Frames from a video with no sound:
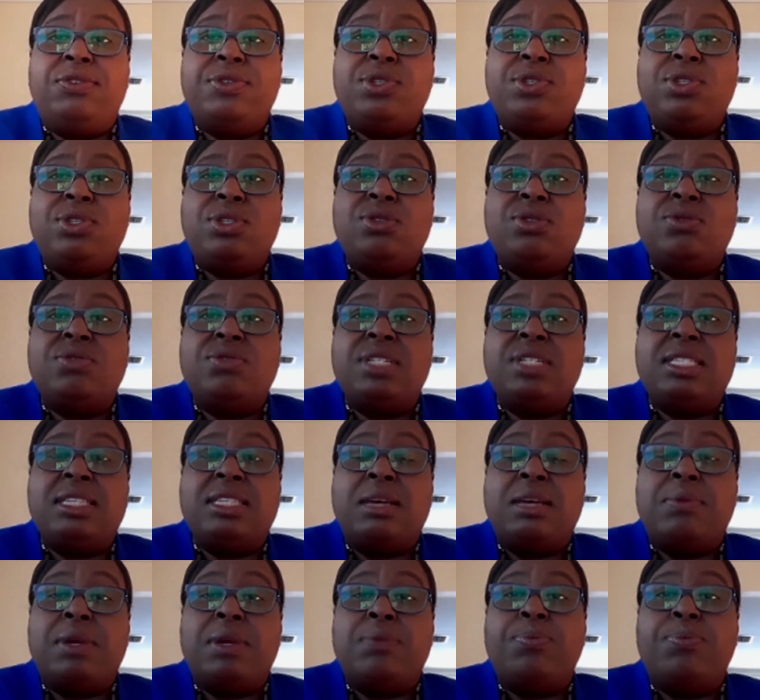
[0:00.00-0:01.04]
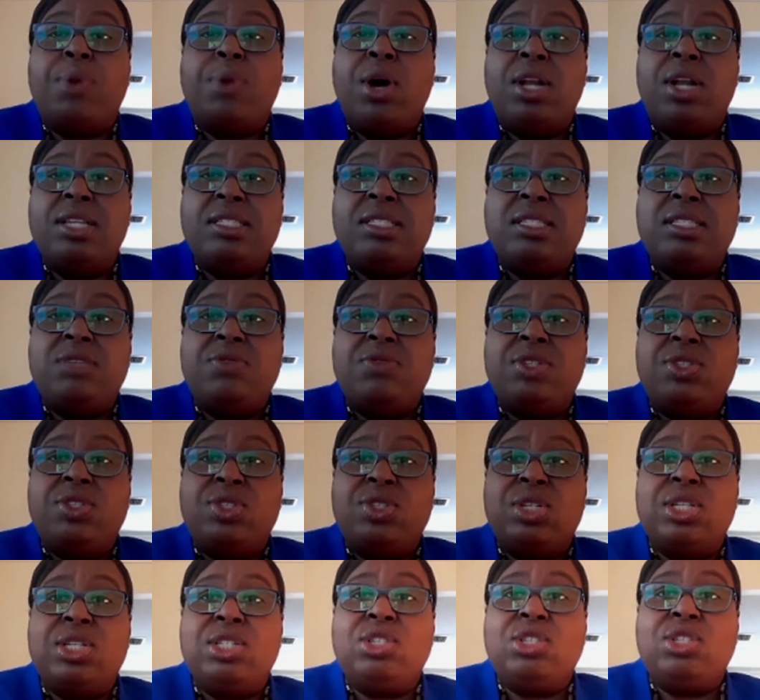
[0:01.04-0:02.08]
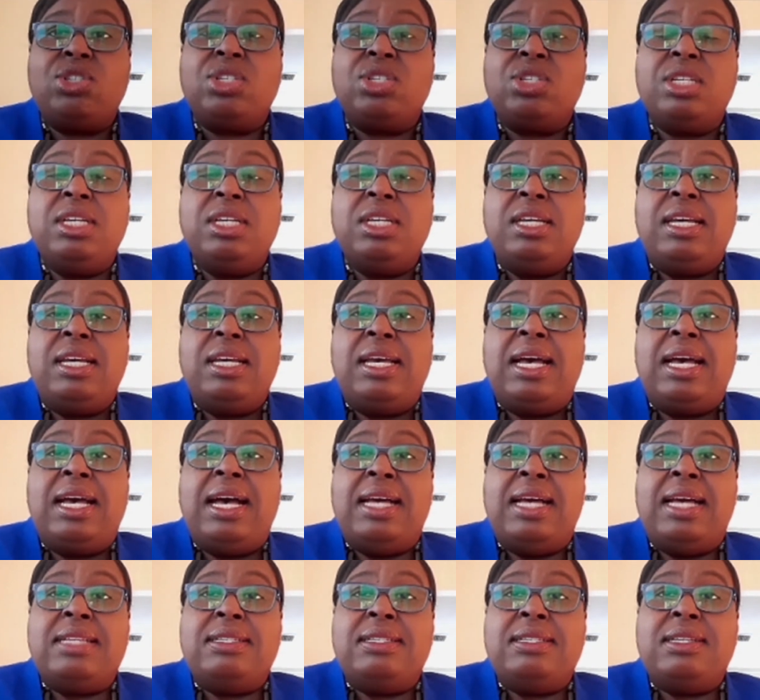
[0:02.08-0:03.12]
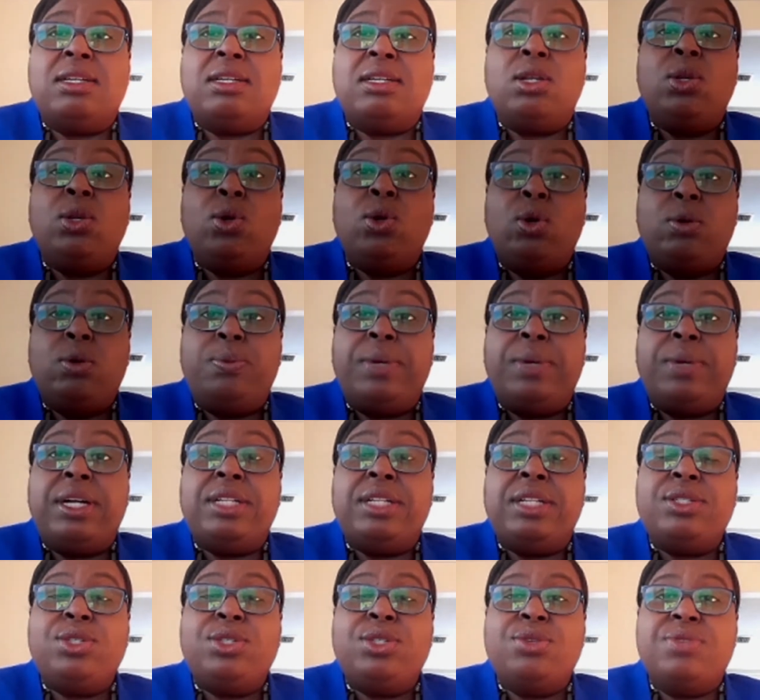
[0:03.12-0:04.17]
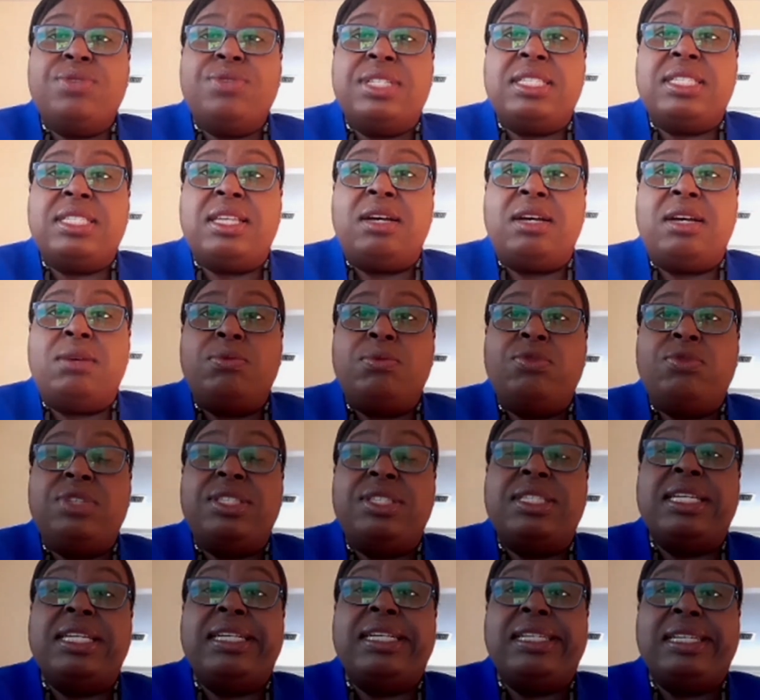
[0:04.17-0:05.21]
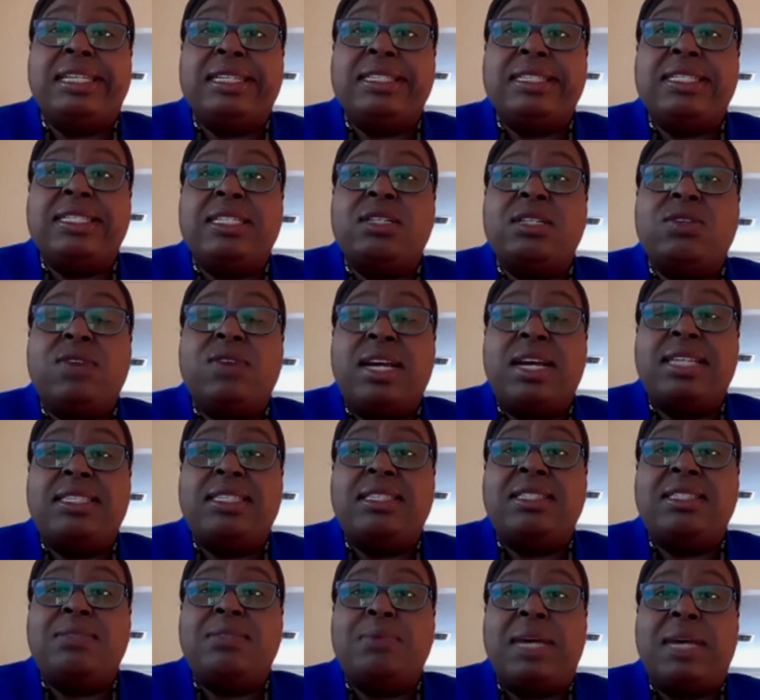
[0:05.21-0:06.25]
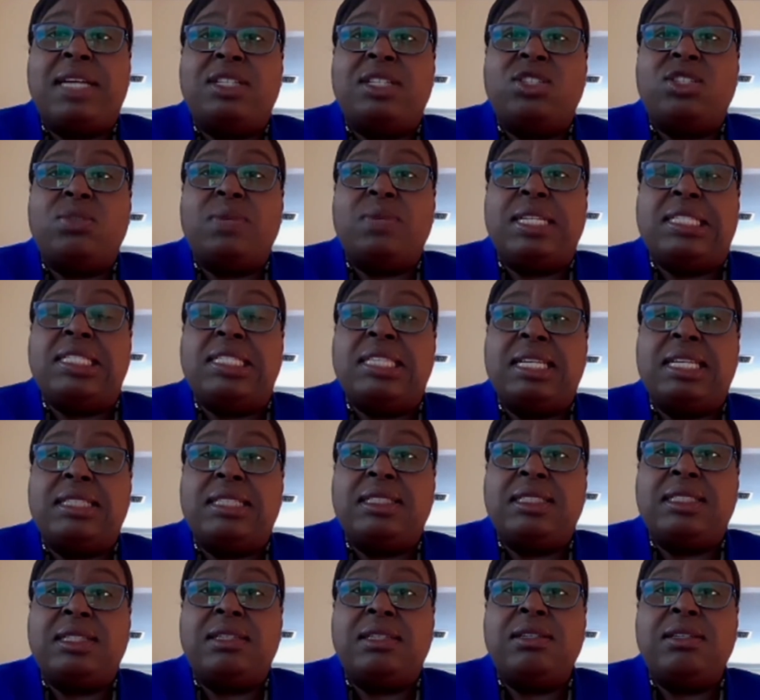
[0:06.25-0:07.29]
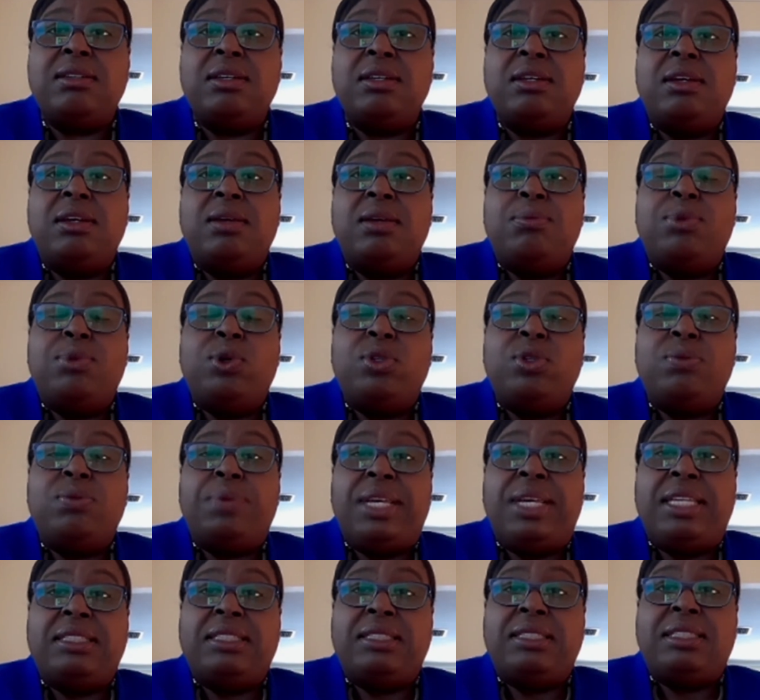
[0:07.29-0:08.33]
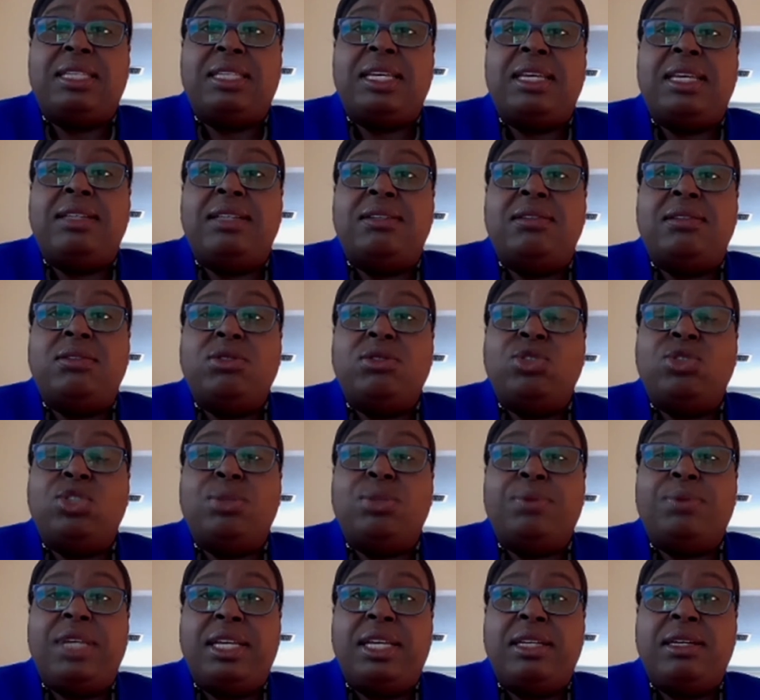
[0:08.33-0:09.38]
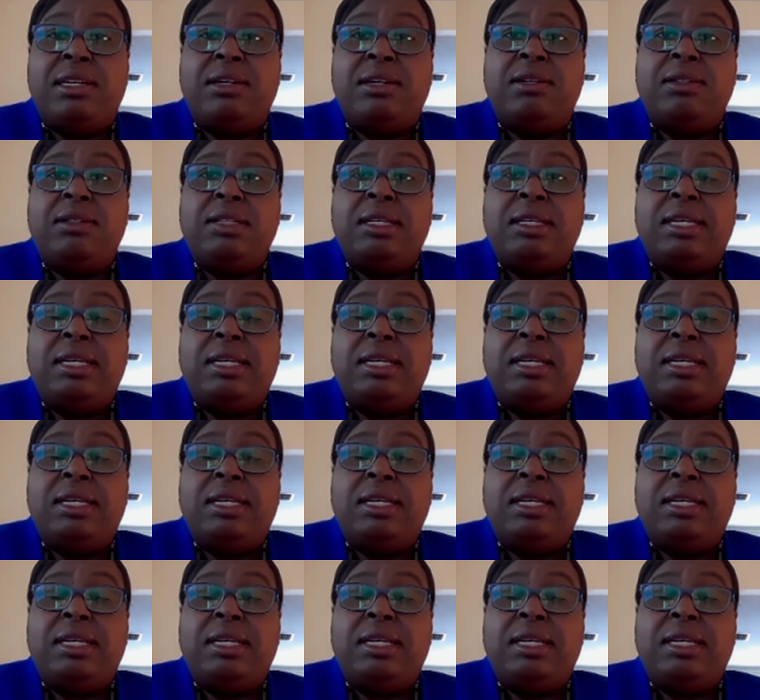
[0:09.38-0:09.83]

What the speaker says: for Tourism and Policy Research, and the Global Tourism Resilience and Crisis Management Center, both based in Jamaica.